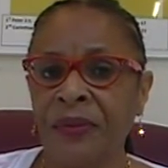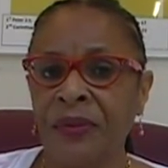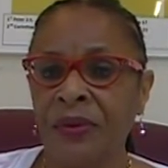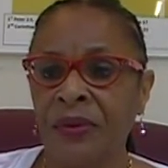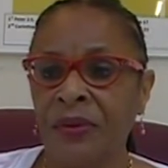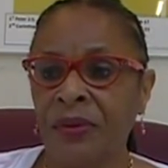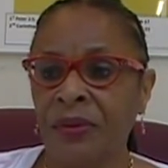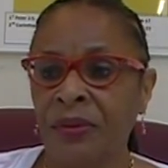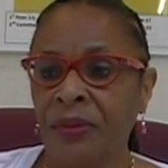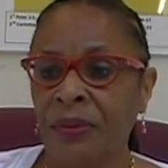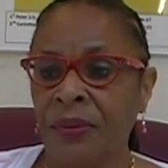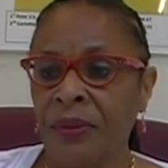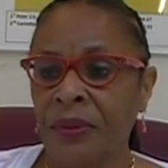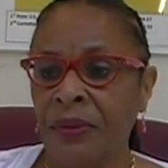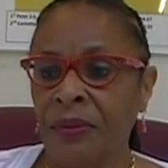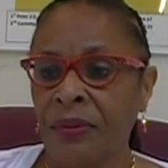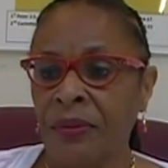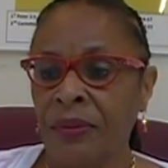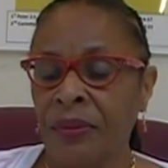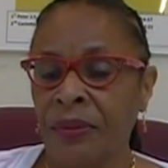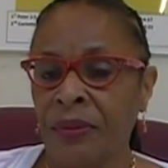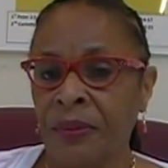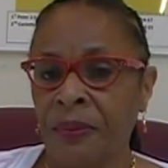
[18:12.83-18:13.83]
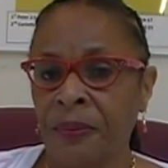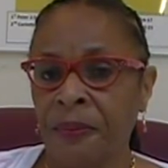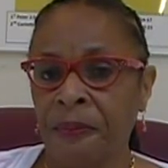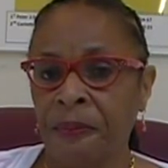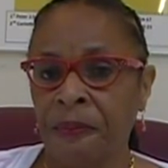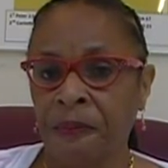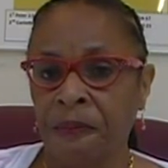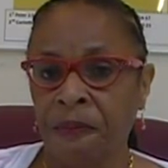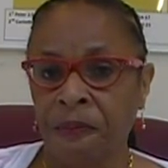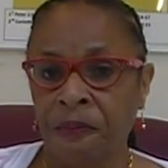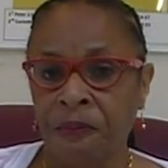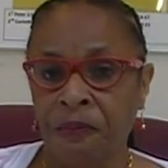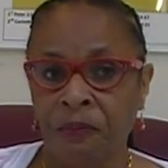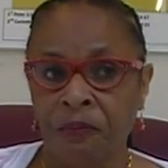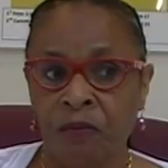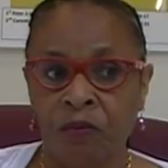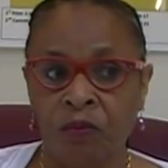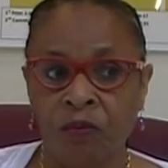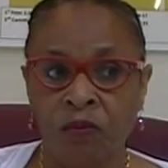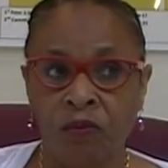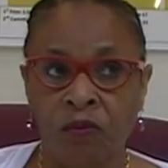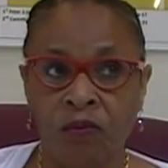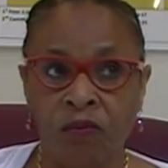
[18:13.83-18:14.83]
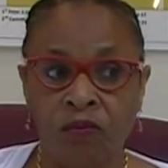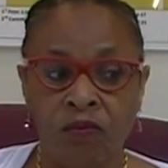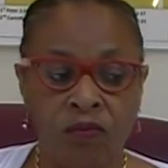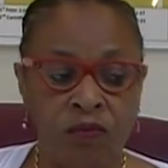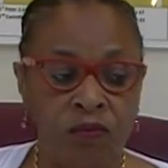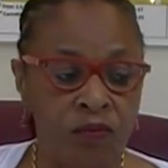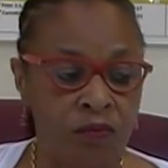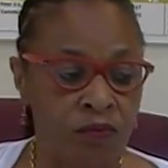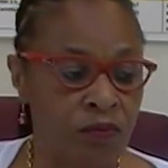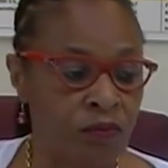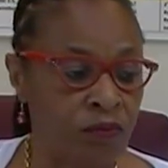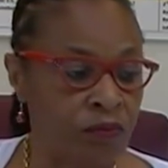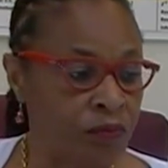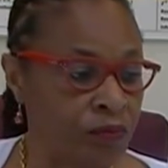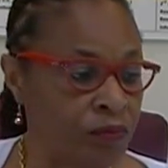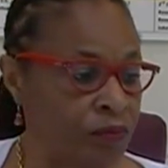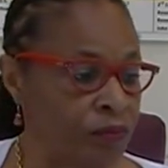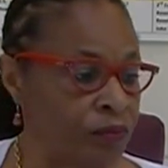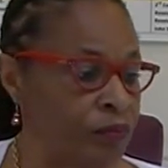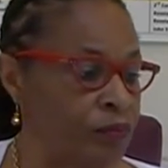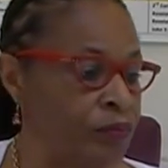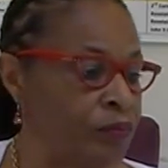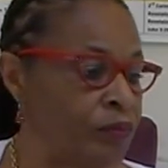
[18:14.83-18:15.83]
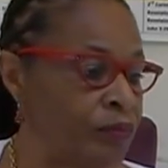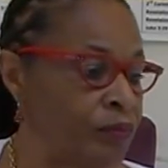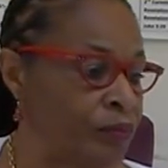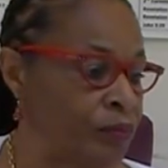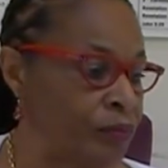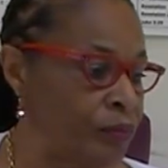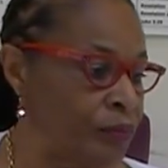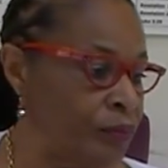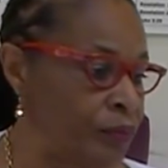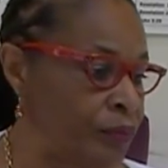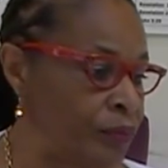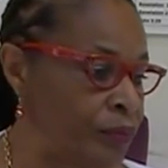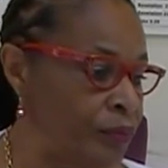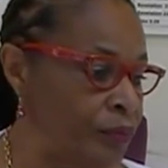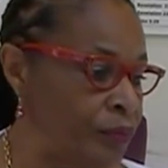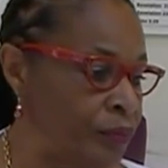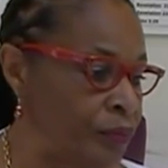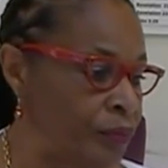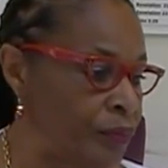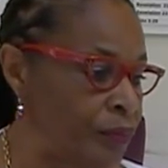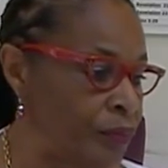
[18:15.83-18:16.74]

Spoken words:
[no speech]